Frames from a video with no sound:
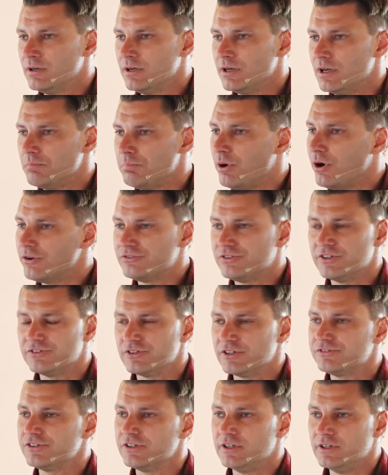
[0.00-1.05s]
Paul says,
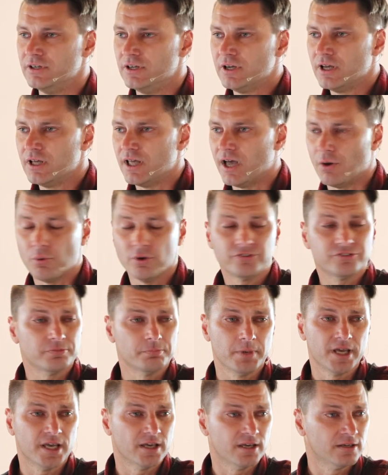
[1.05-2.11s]
listen, that wasn't
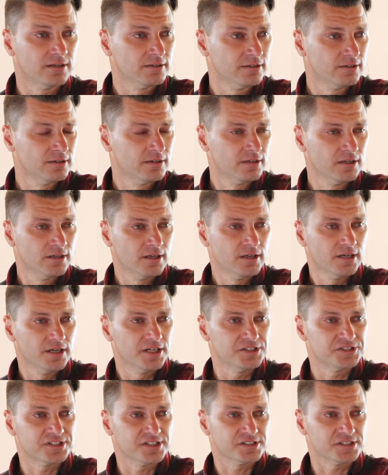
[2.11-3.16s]
me. He
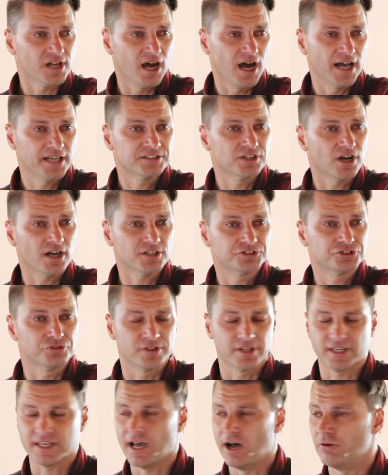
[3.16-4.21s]
says, I taught you the
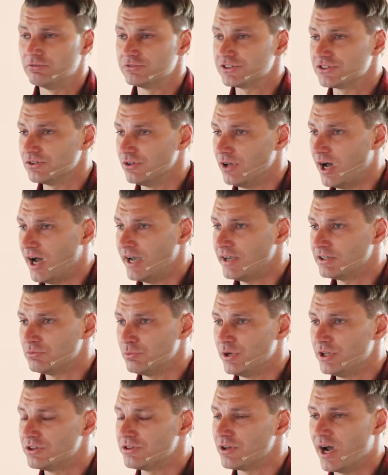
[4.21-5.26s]
counsel. I
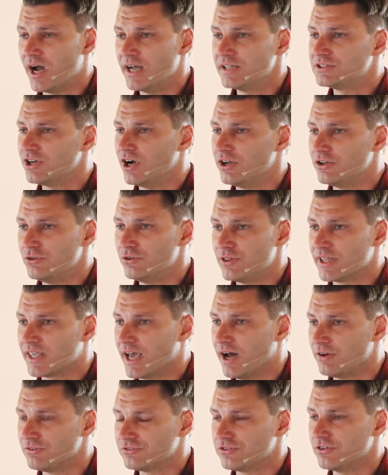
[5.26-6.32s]
went, I taught you the
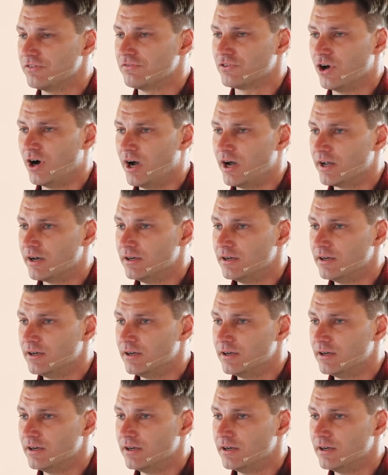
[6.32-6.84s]
counsel of God.